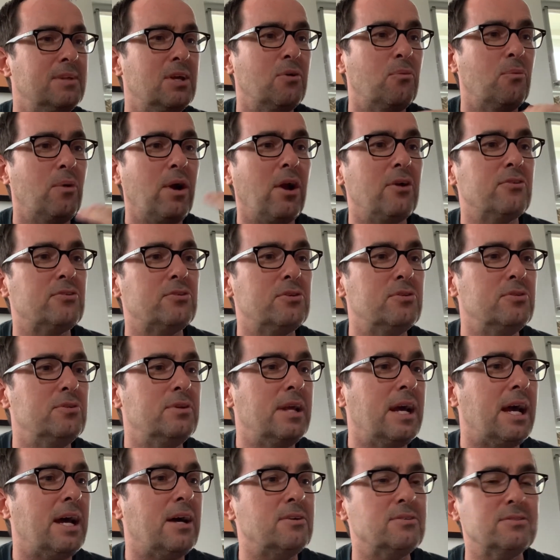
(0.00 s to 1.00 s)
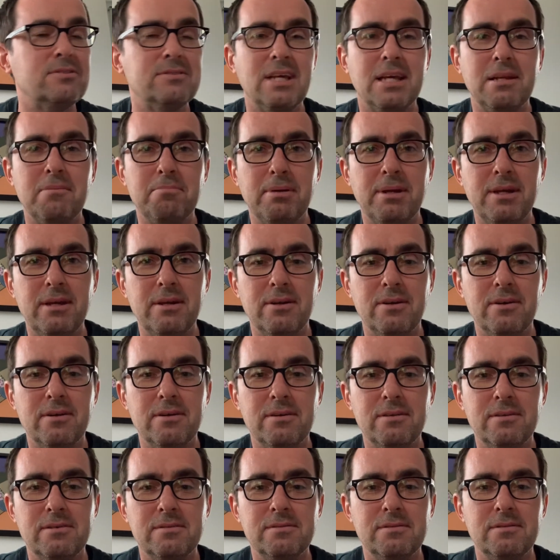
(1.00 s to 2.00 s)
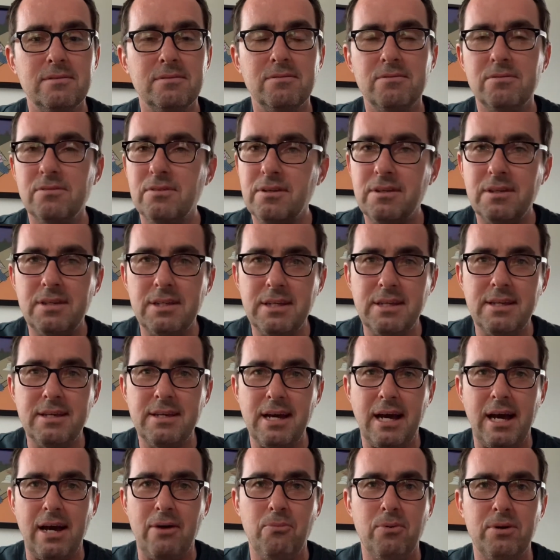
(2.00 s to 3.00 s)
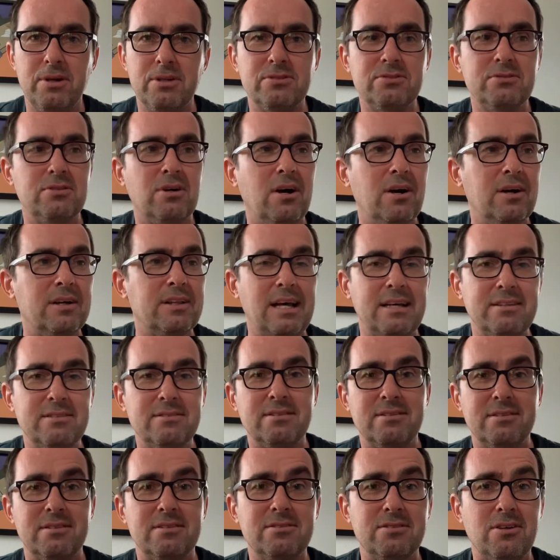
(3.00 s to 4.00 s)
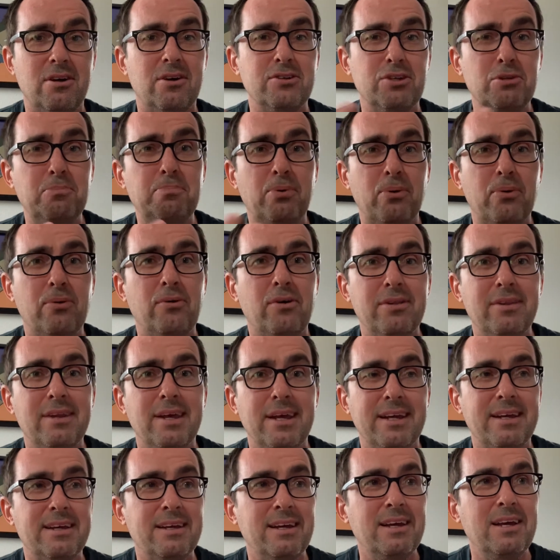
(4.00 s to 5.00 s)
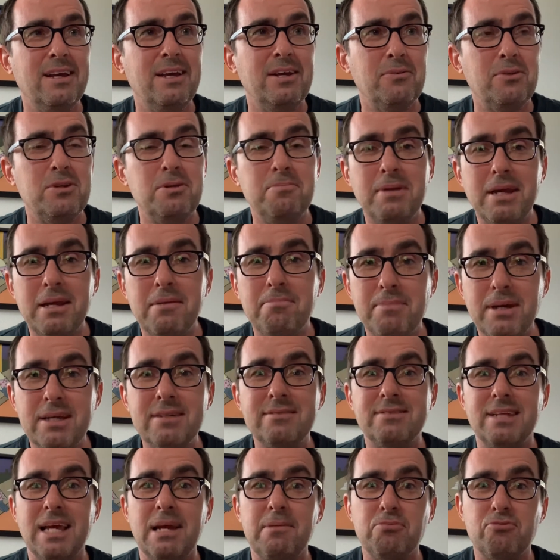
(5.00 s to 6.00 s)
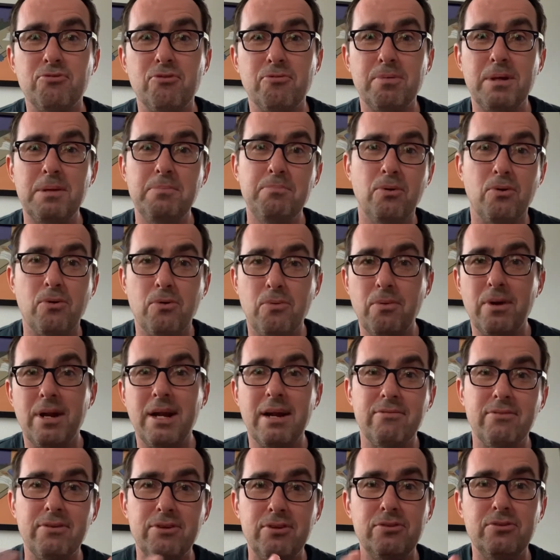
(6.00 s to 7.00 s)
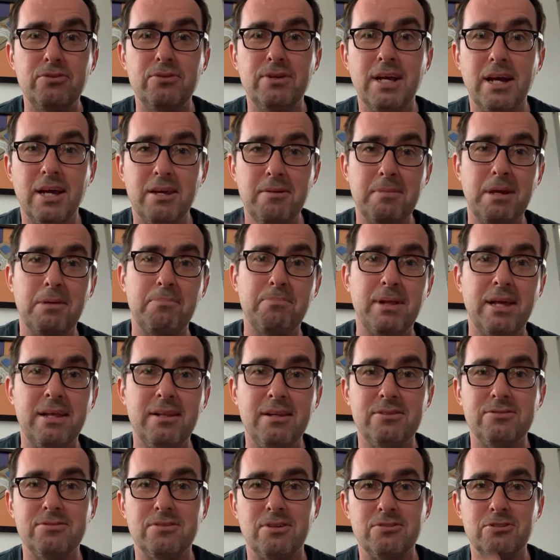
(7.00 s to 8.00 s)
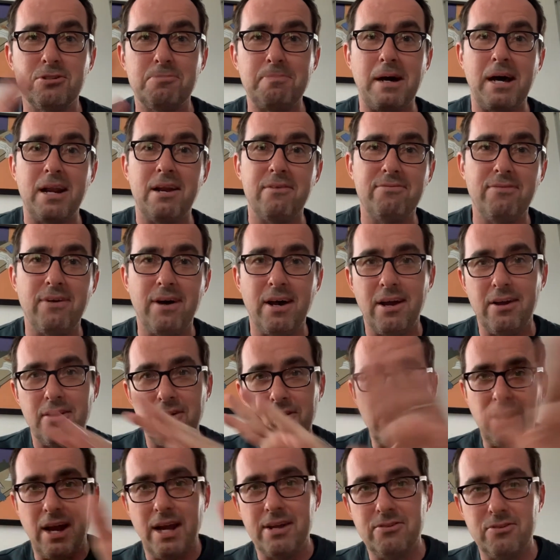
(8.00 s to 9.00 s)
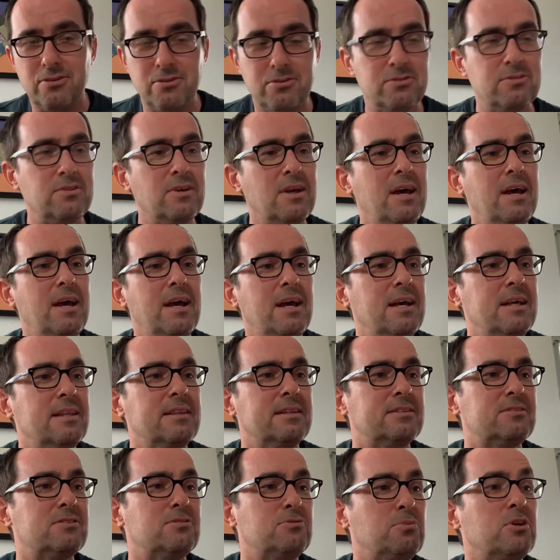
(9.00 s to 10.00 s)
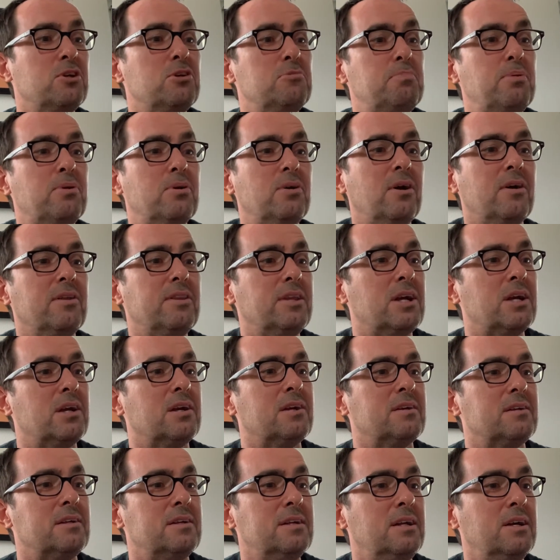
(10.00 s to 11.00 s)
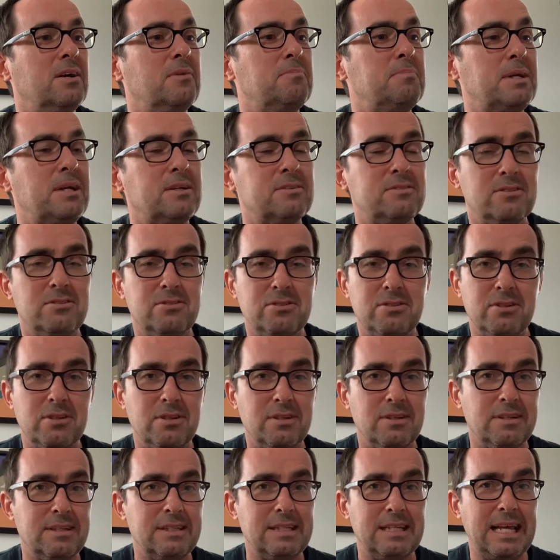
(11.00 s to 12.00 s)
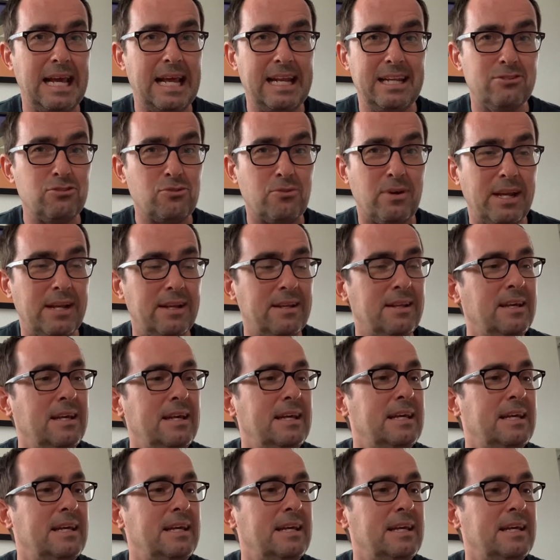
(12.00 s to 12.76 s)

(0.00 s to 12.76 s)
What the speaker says: Where to Now, St. Peter. God, what a song. That's the song you put on, like, when you make mixtapes for people or whatever you do now. You make playlists on Spotify or iTunes. This is what you put on there, you know, because it's good and it's great.